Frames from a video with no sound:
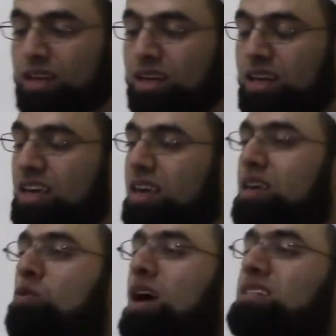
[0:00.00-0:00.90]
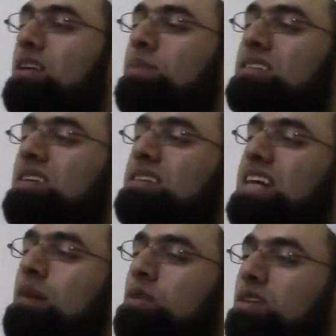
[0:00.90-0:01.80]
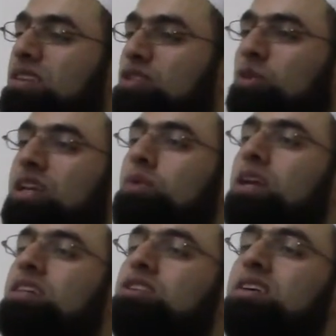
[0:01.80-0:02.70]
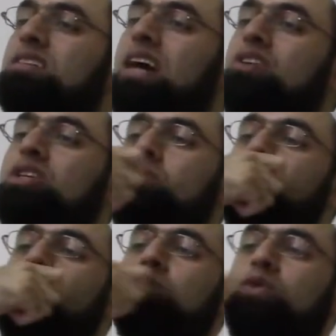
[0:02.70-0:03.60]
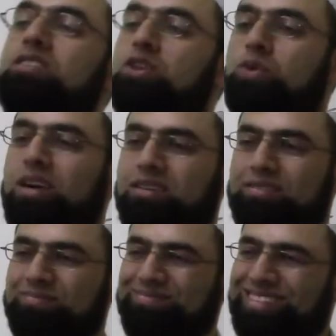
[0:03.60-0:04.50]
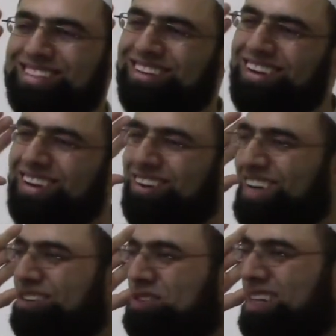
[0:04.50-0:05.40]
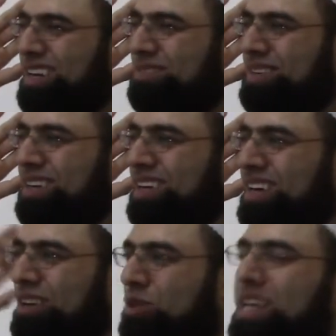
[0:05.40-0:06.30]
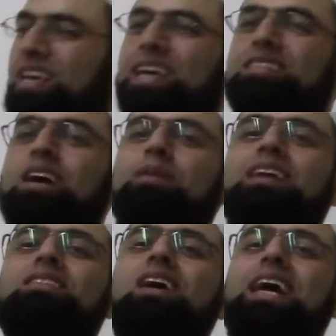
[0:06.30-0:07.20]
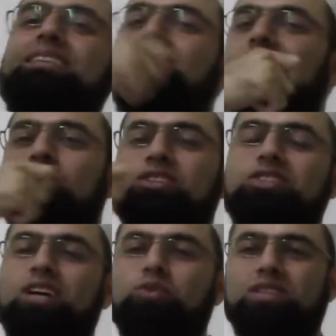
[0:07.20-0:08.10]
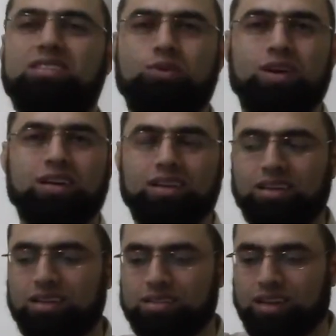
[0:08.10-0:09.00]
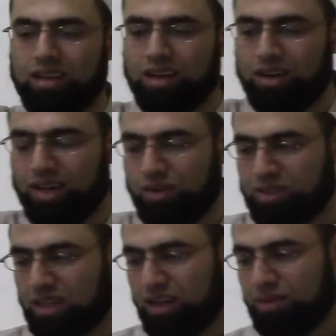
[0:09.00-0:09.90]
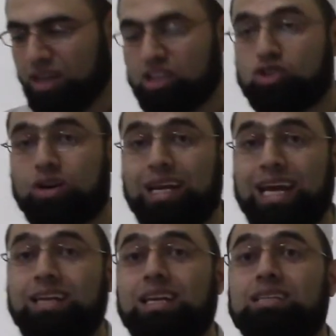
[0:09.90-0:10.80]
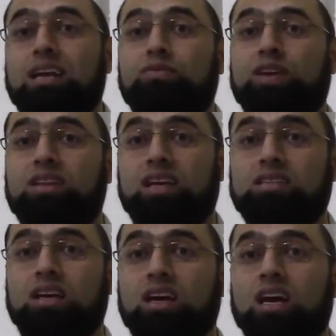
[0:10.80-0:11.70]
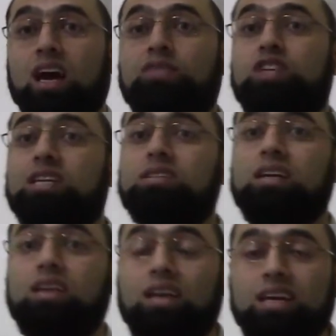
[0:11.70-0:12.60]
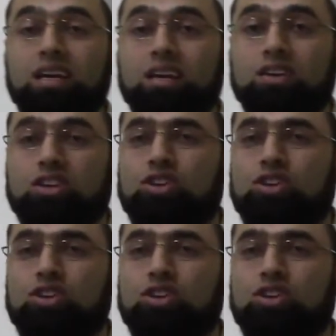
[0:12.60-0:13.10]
he was the best example in this. When he will enter his house, he will start with siwak, sallallahu alaihi wasallam. When he gets up at night, he will start with siwak, sallallahu alaihi wasallam. So cleanliness and fitness. If she is not clean,